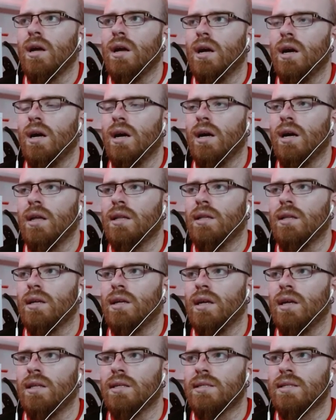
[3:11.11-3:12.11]
The
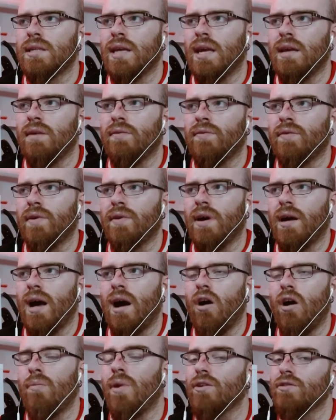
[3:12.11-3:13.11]
kid is safe.
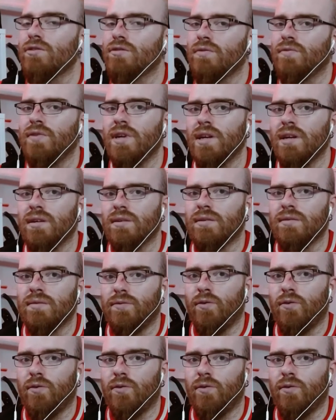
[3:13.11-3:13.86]
How about Sophia?